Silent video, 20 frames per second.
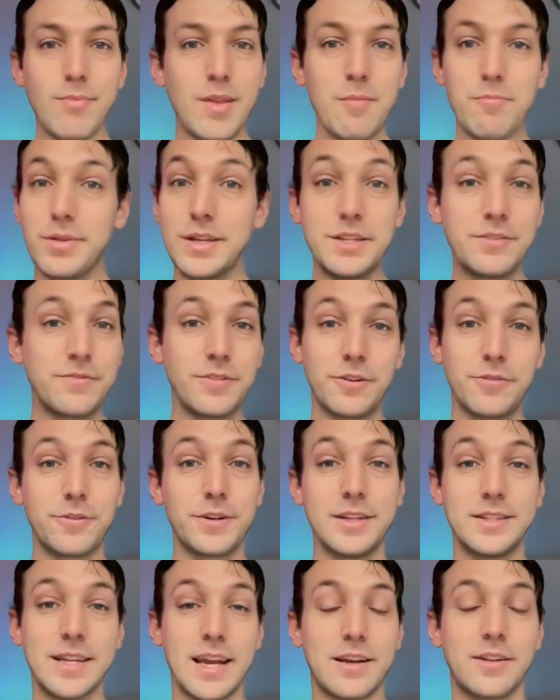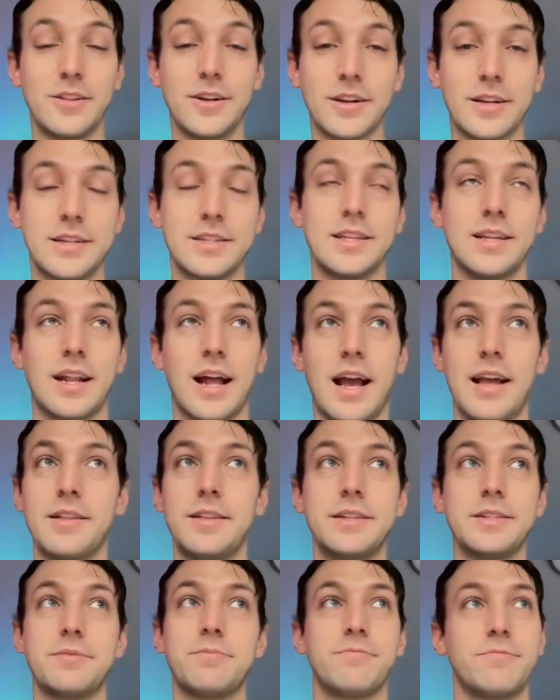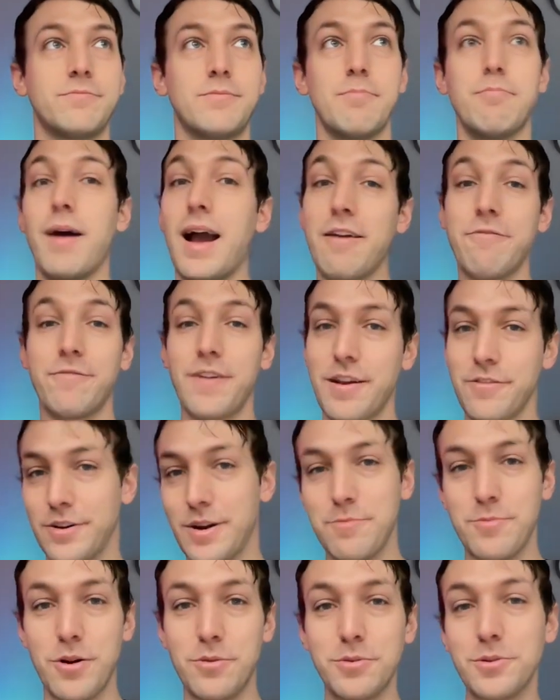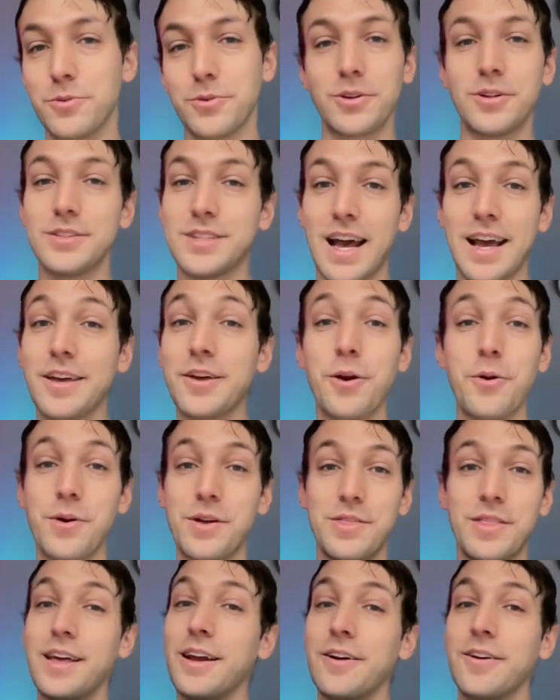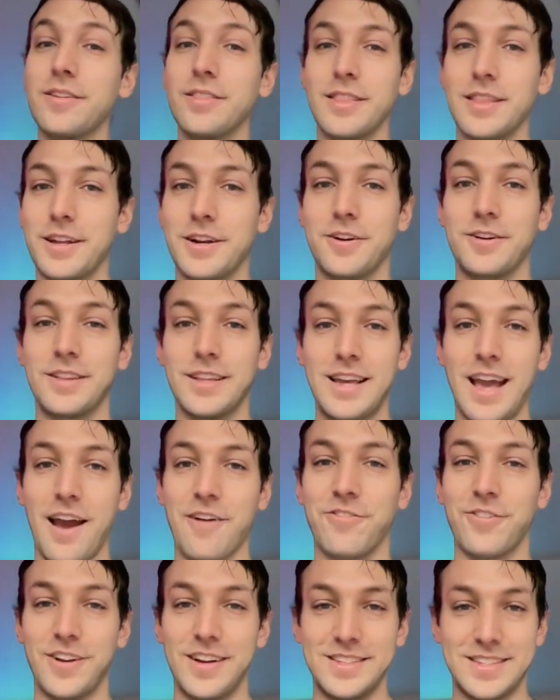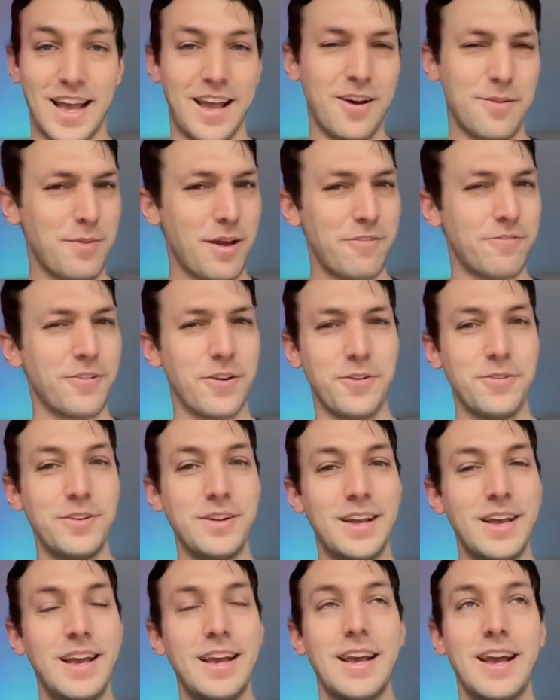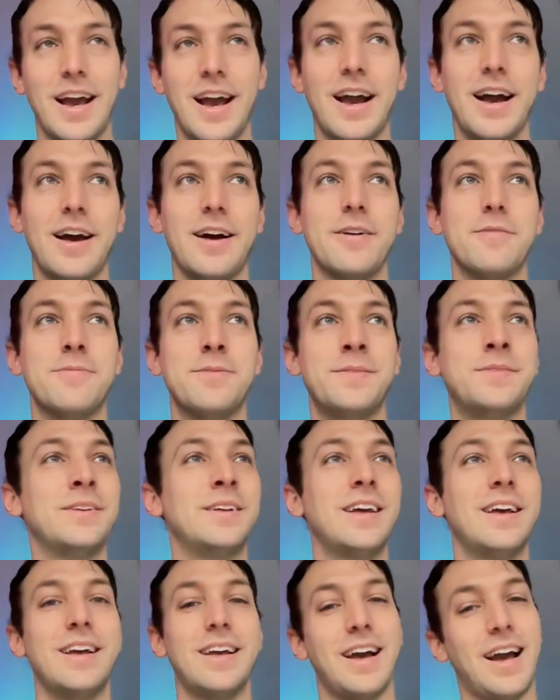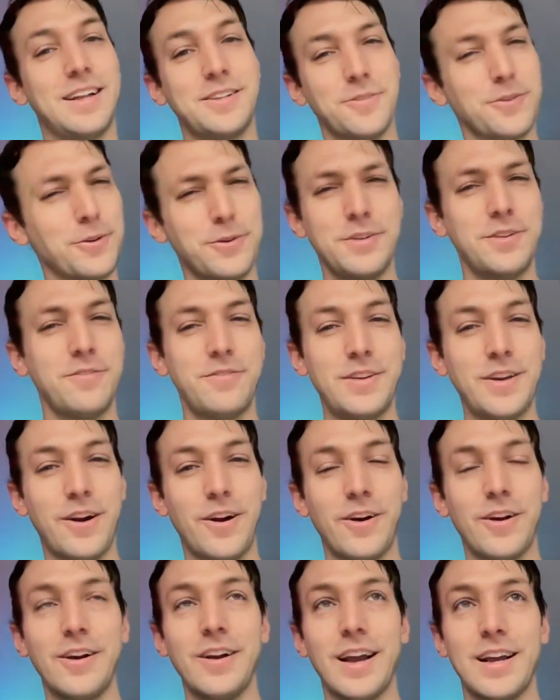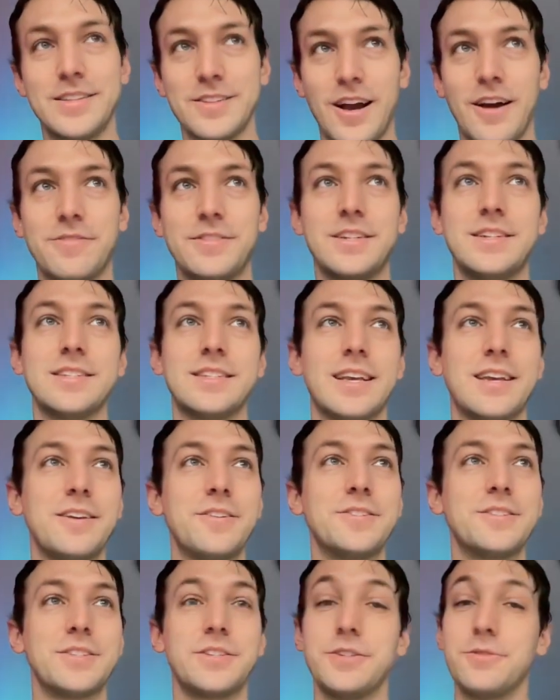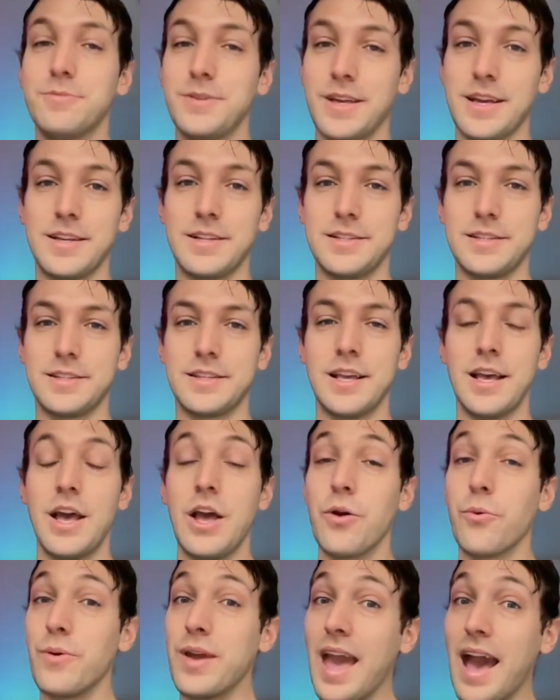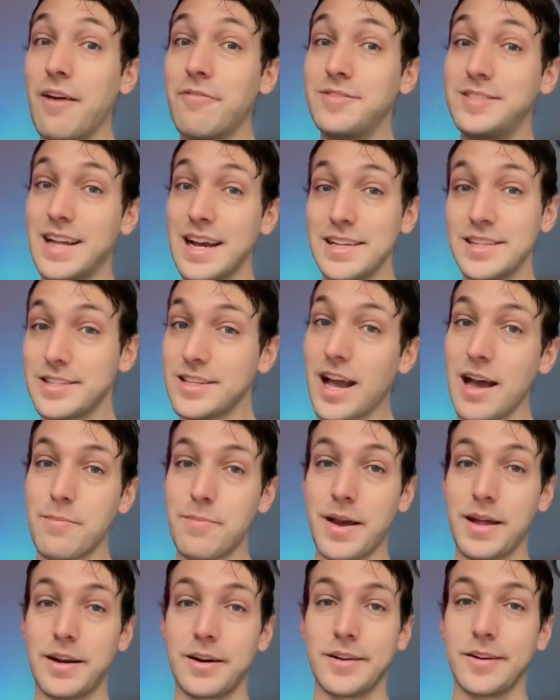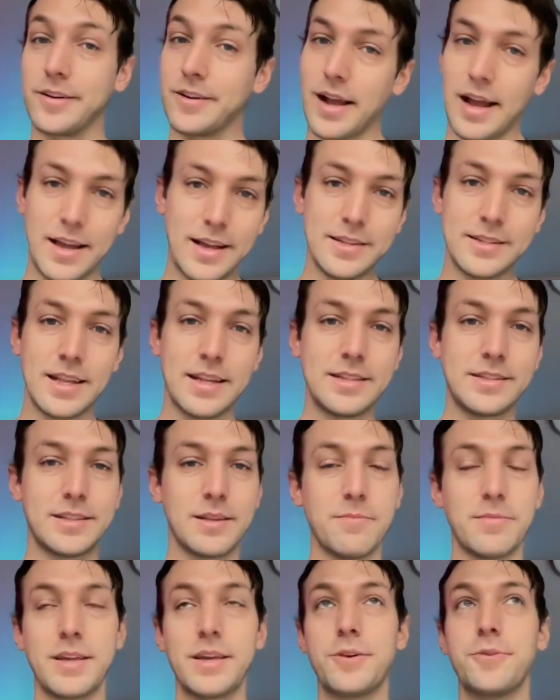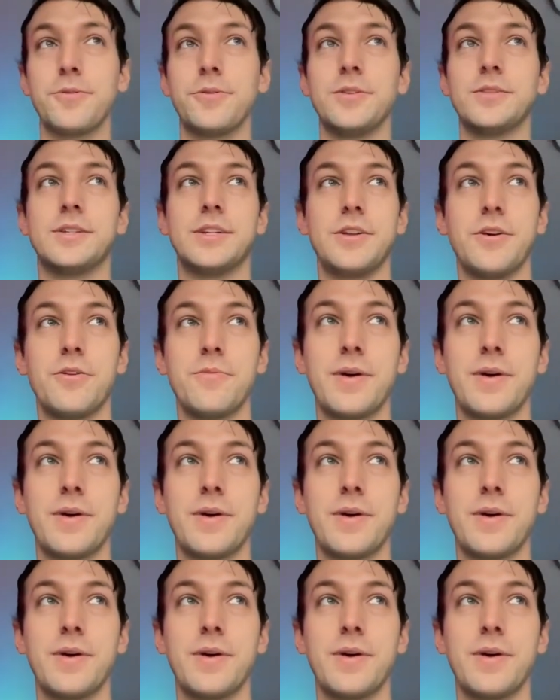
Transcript: please feel free to take a look, because it's my favorite mobile world. I go in there literally every day on my phone. I don't go into VR as often as I used to because we have desktop editor. I guess that's something cool to know